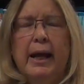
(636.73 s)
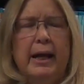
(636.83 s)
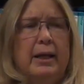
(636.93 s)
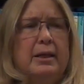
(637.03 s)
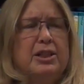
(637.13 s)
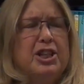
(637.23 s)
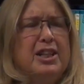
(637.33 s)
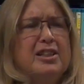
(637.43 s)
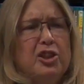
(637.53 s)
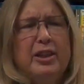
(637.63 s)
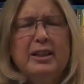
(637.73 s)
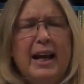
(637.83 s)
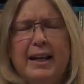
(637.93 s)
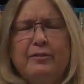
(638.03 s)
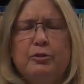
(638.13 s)
And she's looking
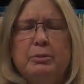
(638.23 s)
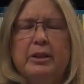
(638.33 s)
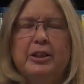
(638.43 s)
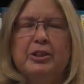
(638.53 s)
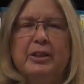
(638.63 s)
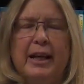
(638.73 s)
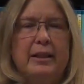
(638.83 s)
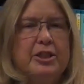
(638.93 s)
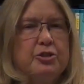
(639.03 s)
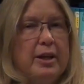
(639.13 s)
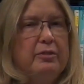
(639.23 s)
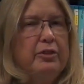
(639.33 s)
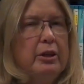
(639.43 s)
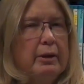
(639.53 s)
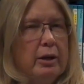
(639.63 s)
kind of familiar, and Ellie's trying to
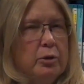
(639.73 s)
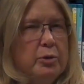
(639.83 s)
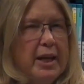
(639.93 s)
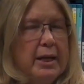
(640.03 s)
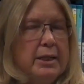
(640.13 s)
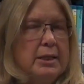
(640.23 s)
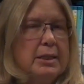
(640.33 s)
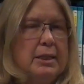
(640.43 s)
figure out who that is.